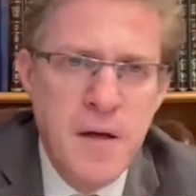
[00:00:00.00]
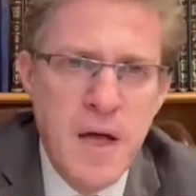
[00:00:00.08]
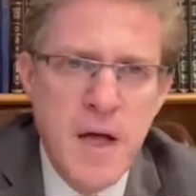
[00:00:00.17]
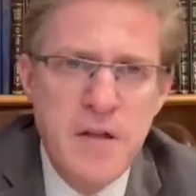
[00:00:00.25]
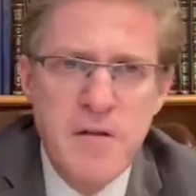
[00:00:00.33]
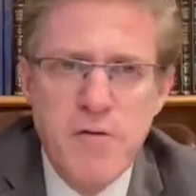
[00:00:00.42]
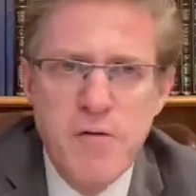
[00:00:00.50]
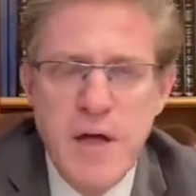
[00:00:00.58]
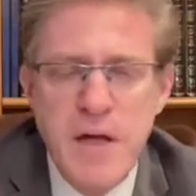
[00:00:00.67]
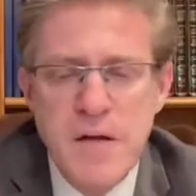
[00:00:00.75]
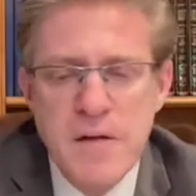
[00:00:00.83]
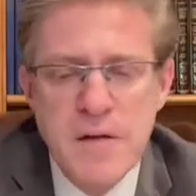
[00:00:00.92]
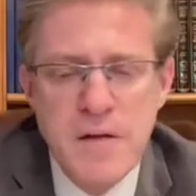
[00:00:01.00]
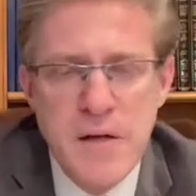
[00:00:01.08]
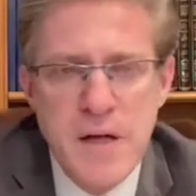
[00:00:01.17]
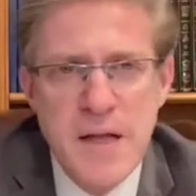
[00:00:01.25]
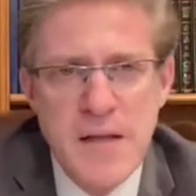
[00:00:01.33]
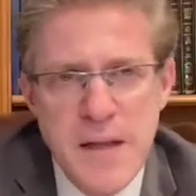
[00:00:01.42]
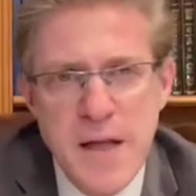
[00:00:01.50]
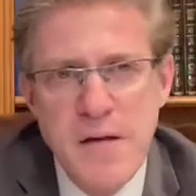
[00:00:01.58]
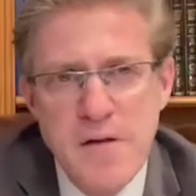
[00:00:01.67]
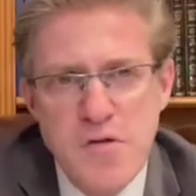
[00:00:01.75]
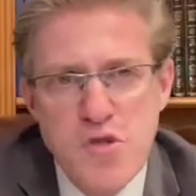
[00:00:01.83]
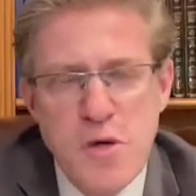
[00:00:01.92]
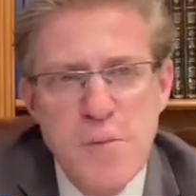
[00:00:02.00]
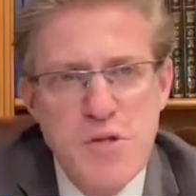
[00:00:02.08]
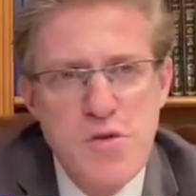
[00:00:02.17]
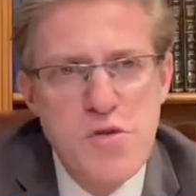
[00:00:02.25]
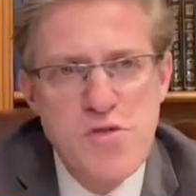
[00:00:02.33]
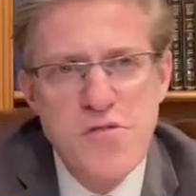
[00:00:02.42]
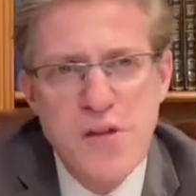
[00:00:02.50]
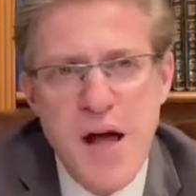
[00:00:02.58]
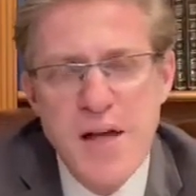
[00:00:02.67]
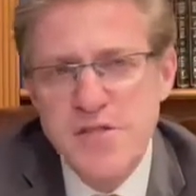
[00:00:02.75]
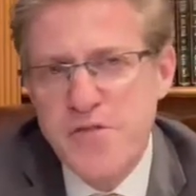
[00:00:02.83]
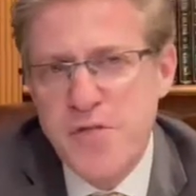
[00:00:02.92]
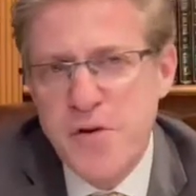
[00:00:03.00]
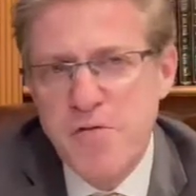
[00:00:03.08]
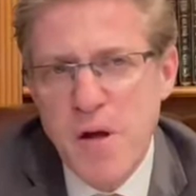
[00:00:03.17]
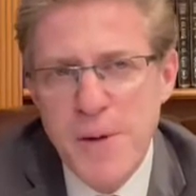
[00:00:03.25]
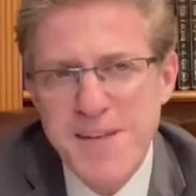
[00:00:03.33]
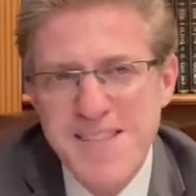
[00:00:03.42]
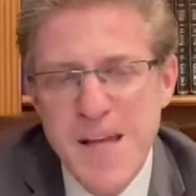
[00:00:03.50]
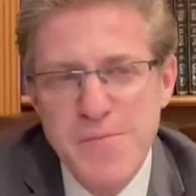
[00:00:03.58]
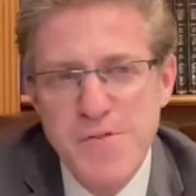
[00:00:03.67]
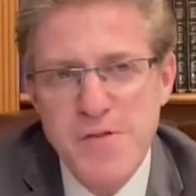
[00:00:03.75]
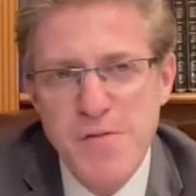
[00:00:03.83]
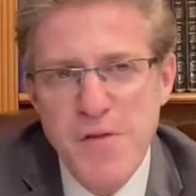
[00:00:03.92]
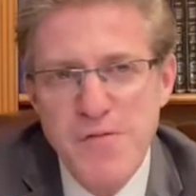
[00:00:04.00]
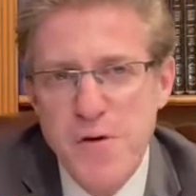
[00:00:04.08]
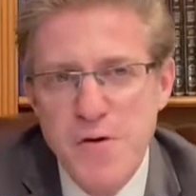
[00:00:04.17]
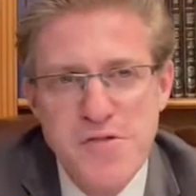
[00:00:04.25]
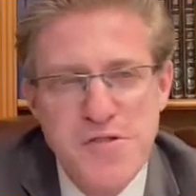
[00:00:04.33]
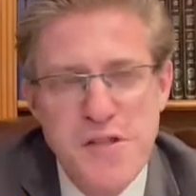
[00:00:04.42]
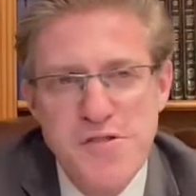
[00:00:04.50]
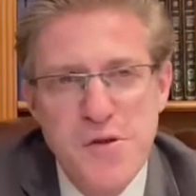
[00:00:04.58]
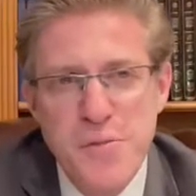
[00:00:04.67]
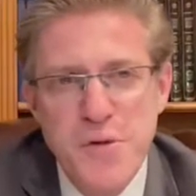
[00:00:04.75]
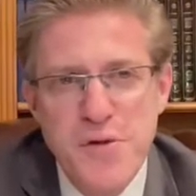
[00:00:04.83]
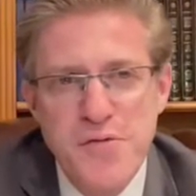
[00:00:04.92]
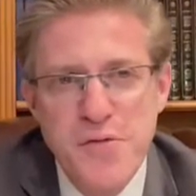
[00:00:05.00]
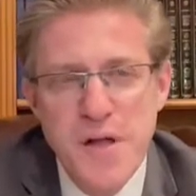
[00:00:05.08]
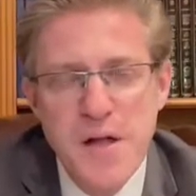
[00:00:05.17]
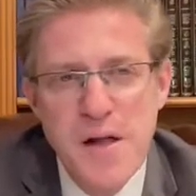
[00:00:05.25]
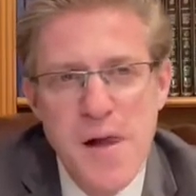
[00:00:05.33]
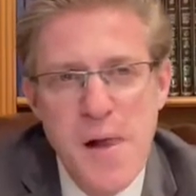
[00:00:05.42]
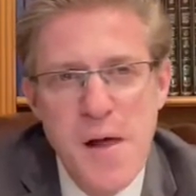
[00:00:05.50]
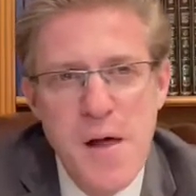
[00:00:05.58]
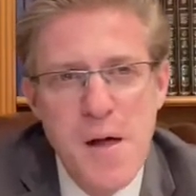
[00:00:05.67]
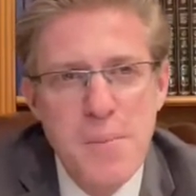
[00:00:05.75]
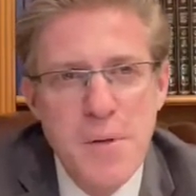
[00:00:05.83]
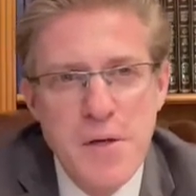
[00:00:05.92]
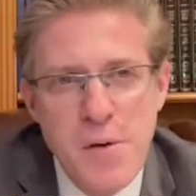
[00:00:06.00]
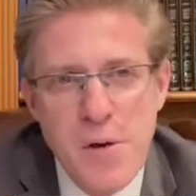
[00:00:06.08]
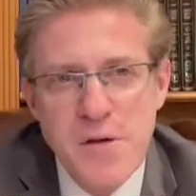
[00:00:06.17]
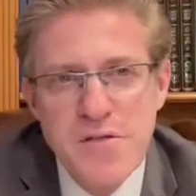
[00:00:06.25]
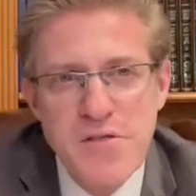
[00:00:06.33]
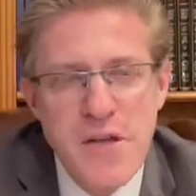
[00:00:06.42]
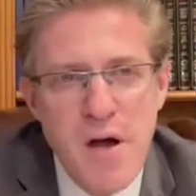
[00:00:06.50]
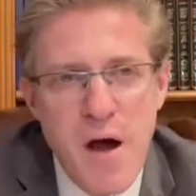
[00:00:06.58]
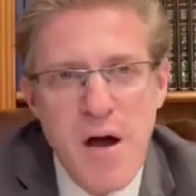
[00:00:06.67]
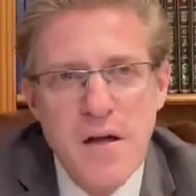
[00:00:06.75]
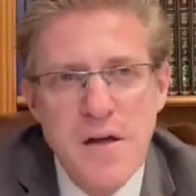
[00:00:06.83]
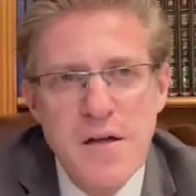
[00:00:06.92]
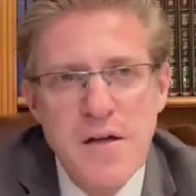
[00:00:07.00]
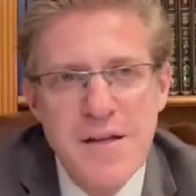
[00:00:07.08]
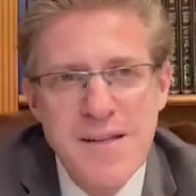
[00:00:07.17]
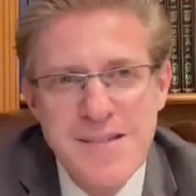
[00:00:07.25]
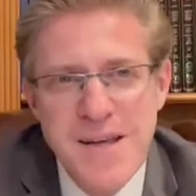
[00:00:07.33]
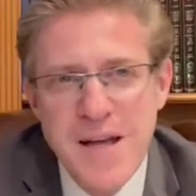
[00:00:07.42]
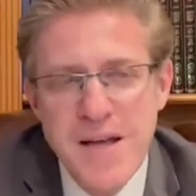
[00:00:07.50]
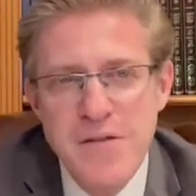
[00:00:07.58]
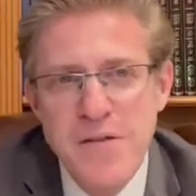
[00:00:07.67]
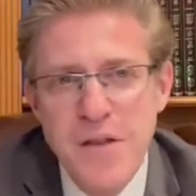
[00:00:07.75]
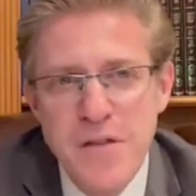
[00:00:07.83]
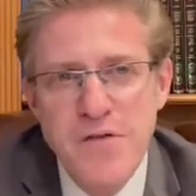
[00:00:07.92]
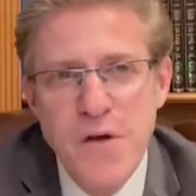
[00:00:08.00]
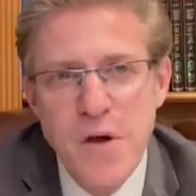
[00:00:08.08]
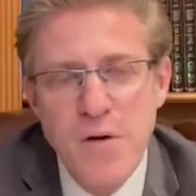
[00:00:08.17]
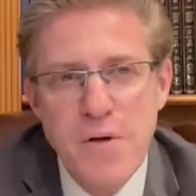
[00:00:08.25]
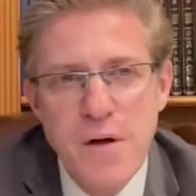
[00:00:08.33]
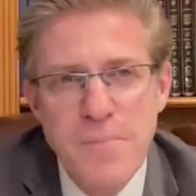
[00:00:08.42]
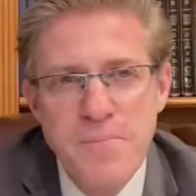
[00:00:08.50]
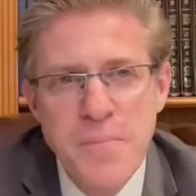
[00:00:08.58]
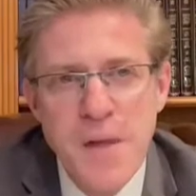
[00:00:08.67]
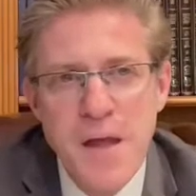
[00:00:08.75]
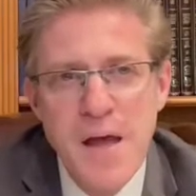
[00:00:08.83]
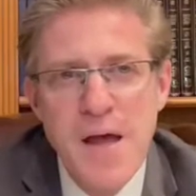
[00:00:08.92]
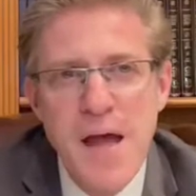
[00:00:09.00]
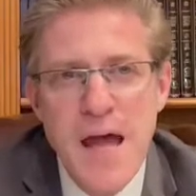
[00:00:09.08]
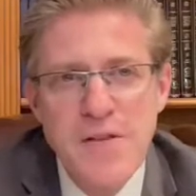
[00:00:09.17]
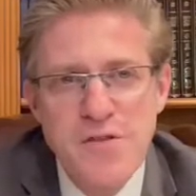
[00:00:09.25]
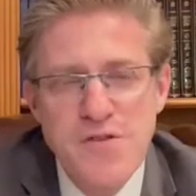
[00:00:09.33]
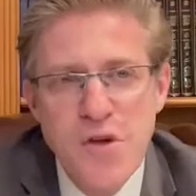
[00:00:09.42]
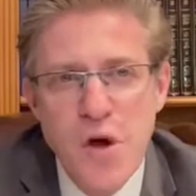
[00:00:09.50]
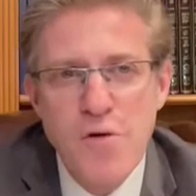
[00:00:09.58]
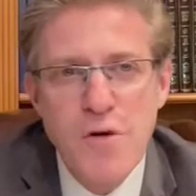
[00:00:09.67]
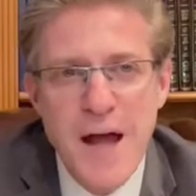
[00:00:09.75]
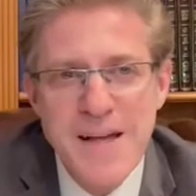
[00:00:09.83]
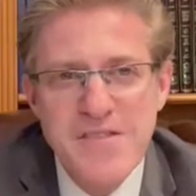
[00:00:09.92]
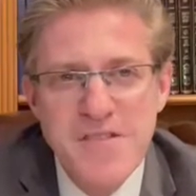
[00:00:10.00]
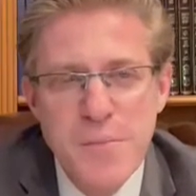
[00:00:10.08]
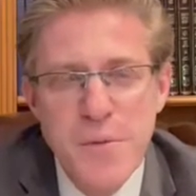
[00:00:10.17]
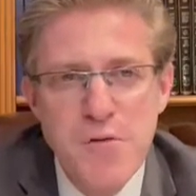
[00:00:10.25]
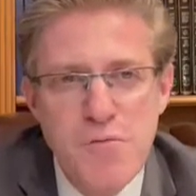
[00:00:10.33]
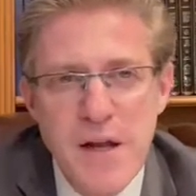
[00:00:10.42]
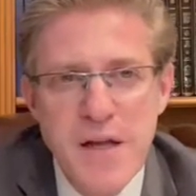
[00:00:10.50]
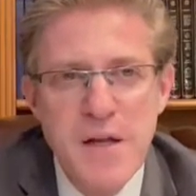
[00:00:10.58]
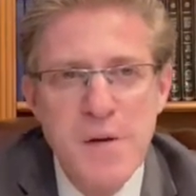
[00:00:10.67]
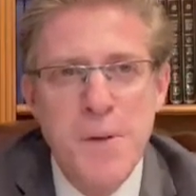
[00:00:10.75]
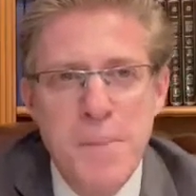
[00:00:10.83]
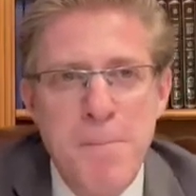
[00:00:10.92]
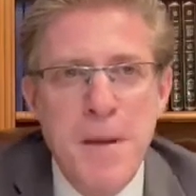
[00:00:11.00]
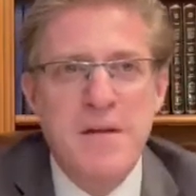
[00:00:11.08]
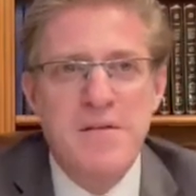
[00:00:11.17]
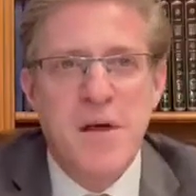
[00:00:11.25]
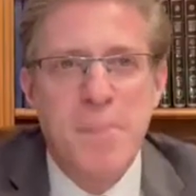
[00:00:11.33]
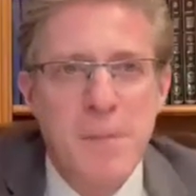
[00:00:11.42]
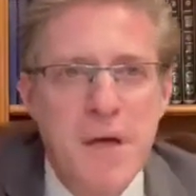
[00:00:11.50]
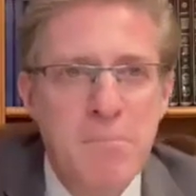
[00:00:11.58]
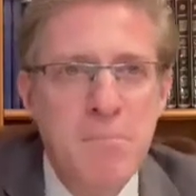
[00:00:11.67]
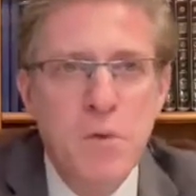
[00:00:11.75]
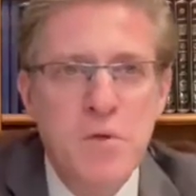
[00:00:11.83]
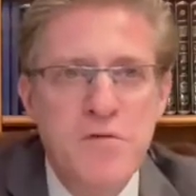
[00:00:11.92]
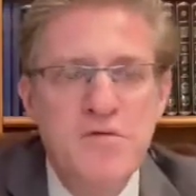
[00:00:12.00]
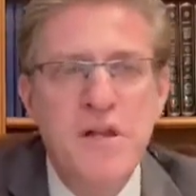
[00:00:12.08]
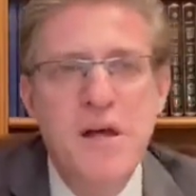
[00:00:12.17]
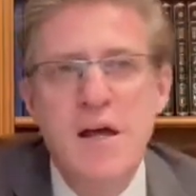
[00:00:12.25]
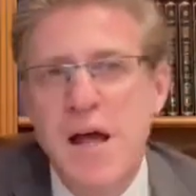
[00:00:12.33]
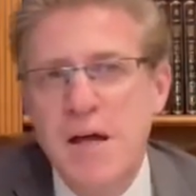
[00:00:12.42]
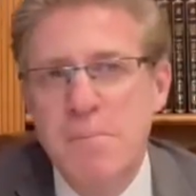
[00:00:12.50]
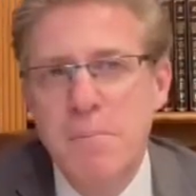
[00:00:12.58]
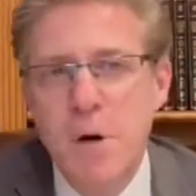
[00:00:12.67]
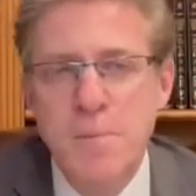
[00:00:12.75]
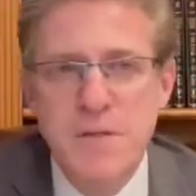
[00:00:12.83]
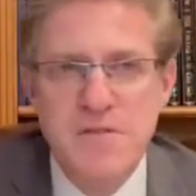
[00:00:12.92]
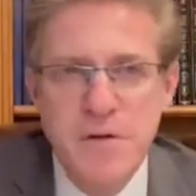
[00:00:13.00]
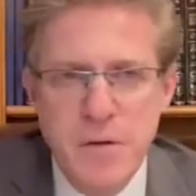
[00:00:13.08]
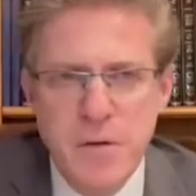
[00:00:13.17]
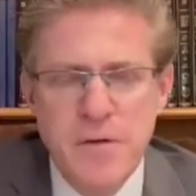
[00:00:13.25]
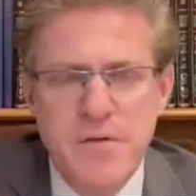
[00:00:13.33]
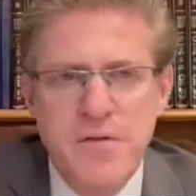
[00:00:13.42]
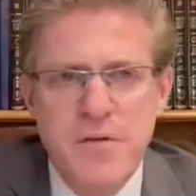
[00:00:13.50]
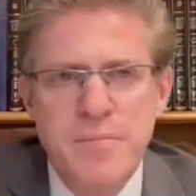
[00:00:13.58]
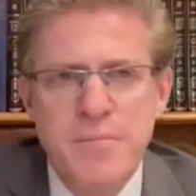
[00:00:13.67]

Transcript: And the great and late German Jewish philosopher Rabbi Samson Raphael Hirsch said so beautifully, because the ark contained the Torah, and the Torah has to be ready to be picked up and moved at a moment's notice.